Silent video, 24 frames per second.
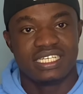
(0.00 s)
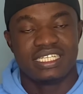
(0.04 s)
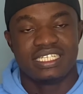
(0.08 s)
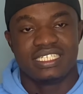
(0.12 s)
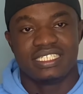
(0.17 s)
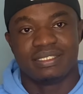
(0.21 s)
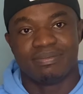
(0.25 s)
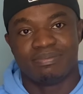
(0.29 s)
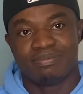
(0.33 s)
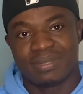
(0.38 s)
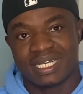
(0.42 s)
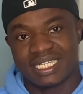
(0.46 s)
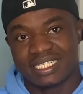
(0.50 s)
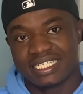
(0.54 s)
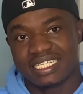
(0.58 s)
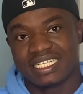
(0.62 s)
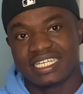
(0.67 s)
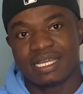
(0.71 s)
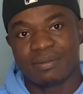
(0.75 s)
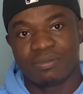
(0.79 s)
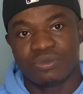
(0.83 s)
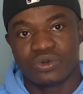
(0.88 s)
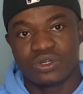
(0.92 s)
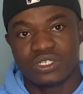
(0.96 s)
But then
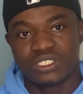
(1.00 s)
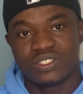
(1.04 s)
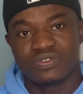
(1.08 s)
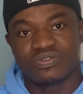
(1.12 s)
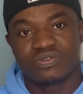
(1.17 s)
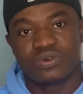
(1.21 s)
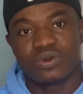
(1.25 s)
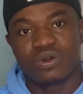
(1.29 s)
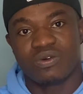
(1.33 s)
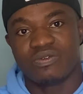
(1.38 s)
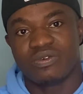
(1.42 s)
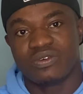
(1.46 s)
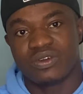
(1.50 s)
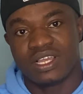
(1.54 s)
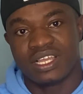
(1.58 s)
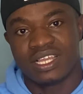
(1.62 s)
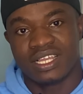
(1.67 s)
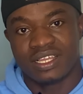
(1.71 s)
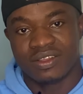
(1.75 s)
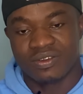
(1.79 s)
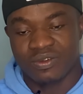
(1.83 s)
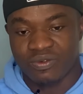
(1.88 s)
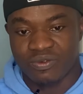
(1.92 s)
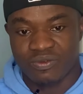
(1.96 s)
I'm going to